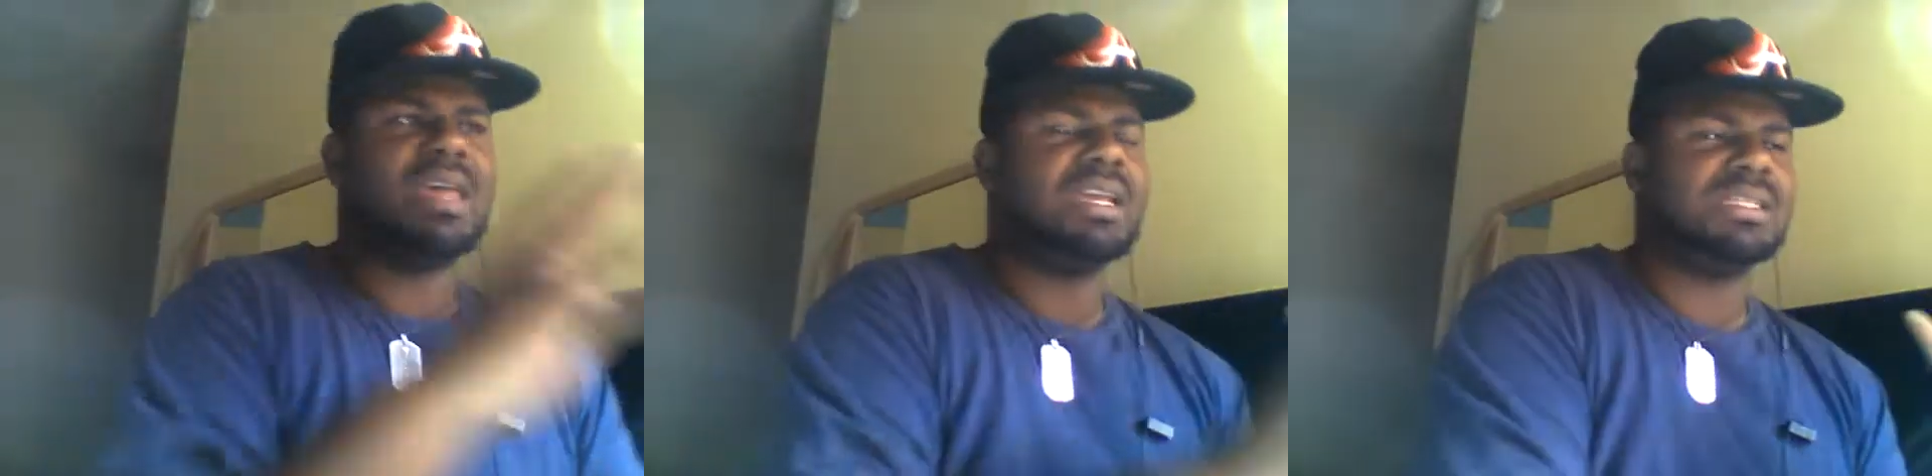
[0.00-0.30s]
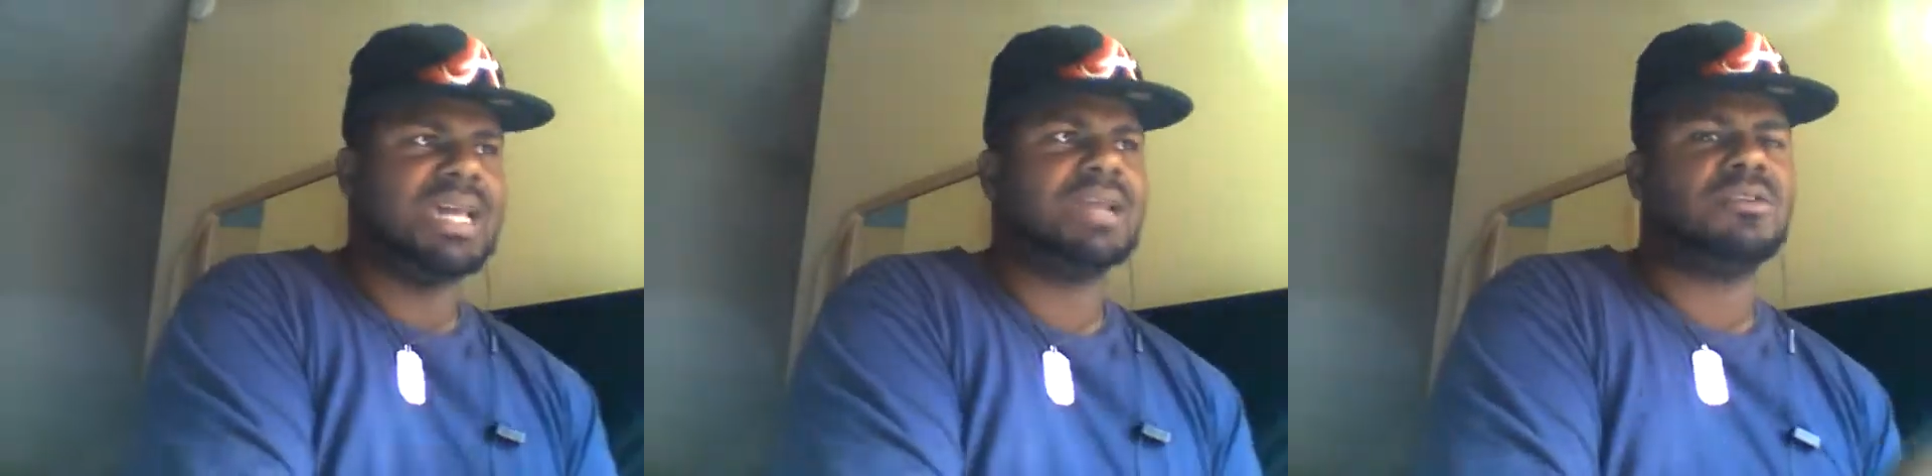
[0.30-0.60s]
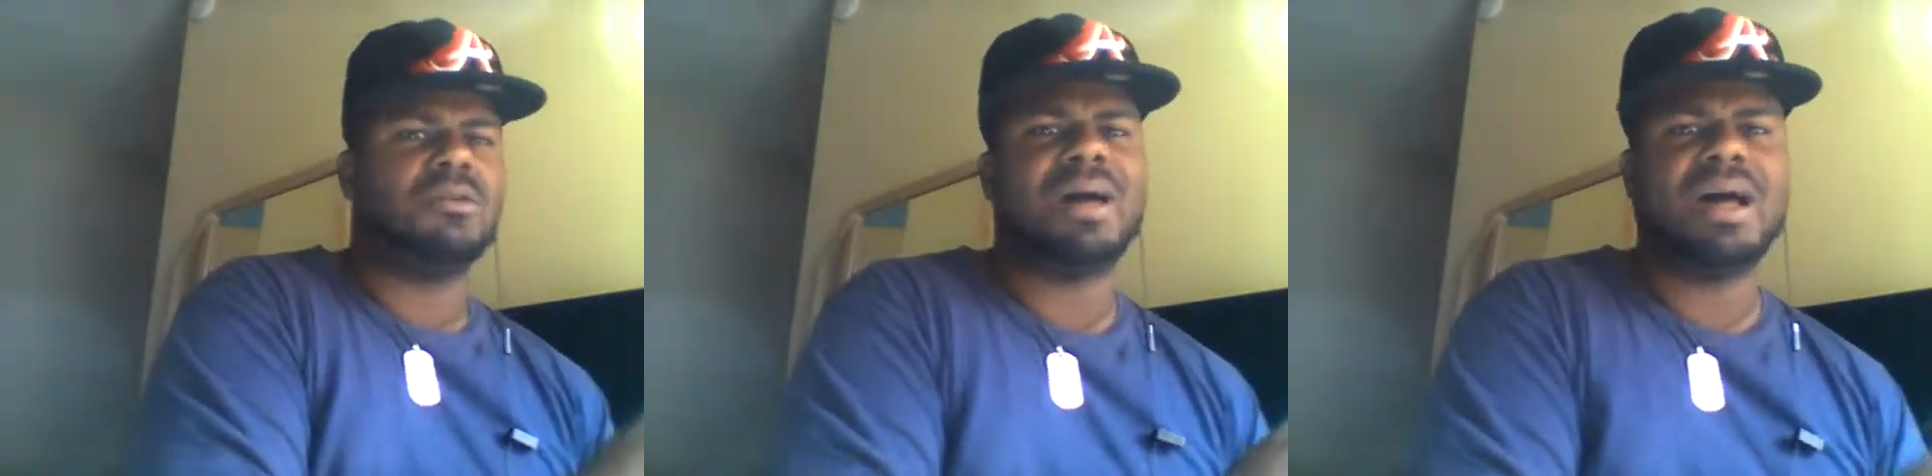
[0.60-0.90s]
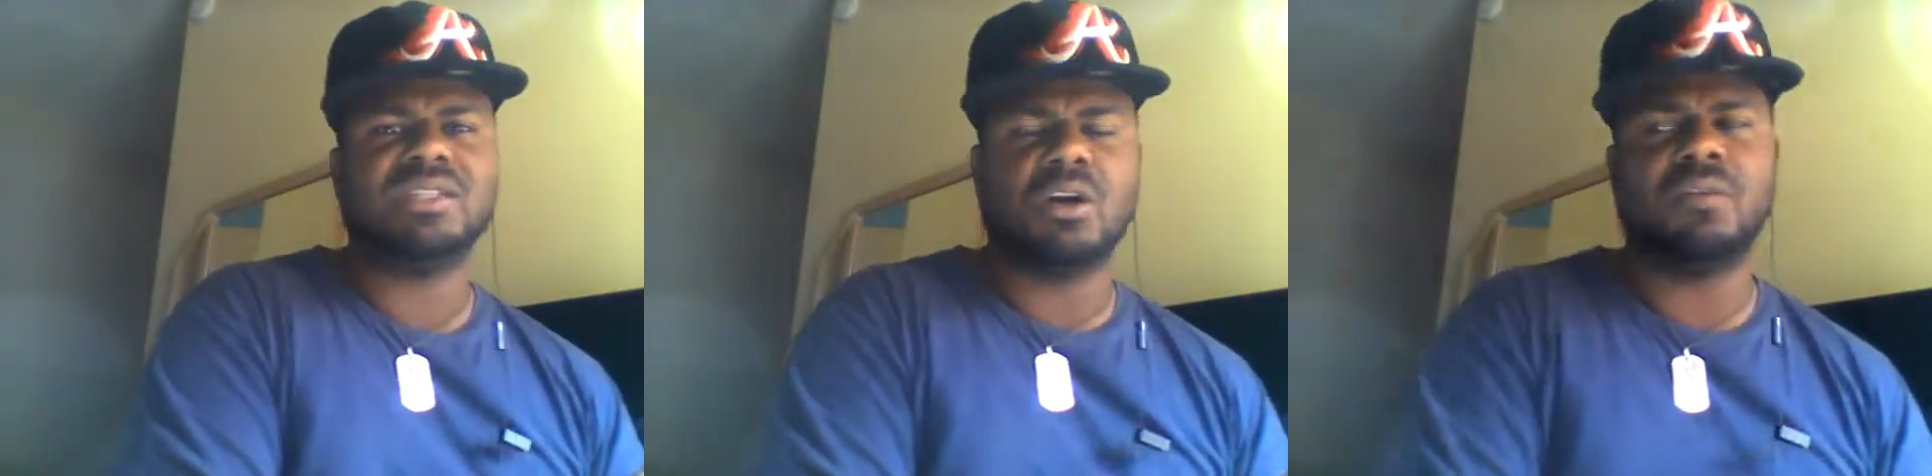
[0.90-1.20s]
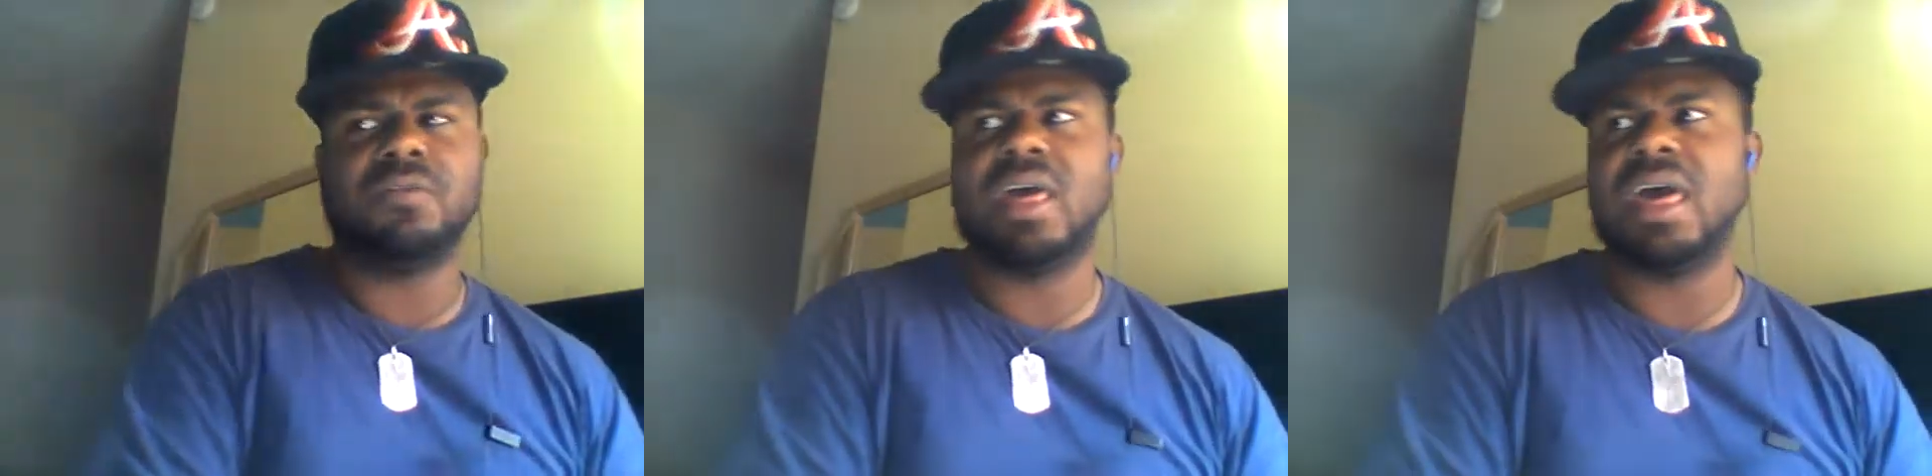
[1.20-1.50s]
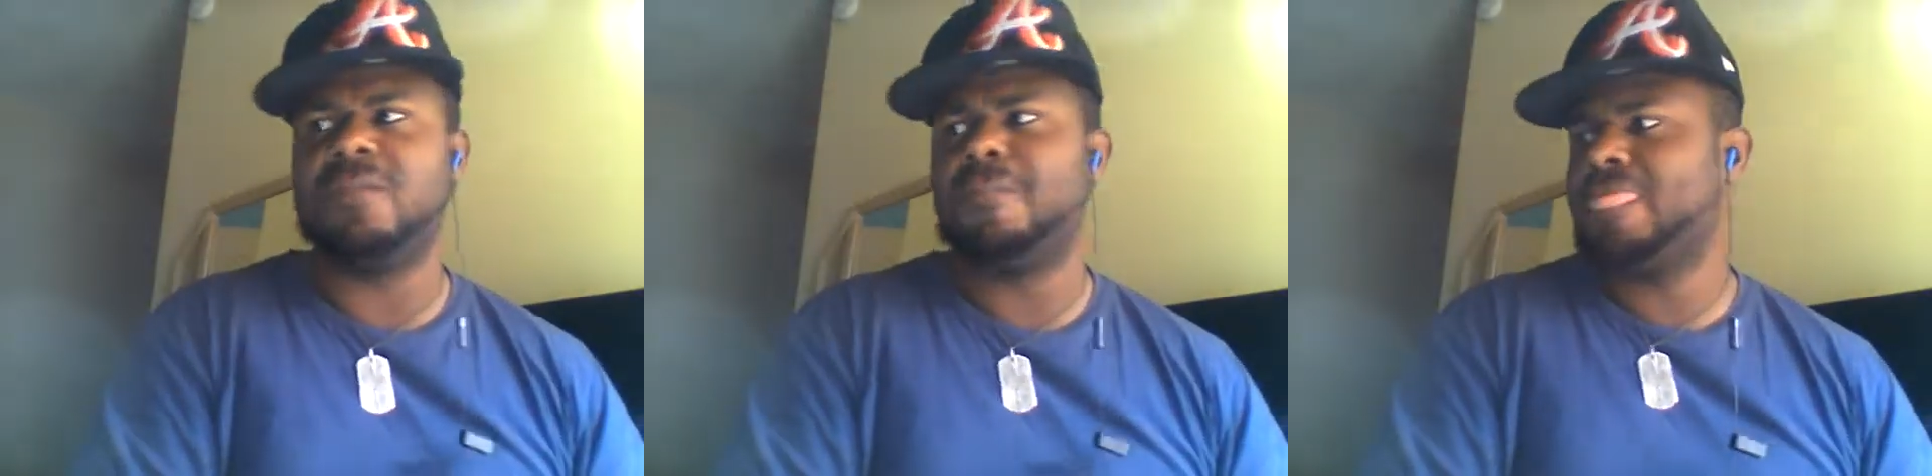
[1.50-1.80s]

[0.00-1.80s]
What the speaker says: they take their minds off of that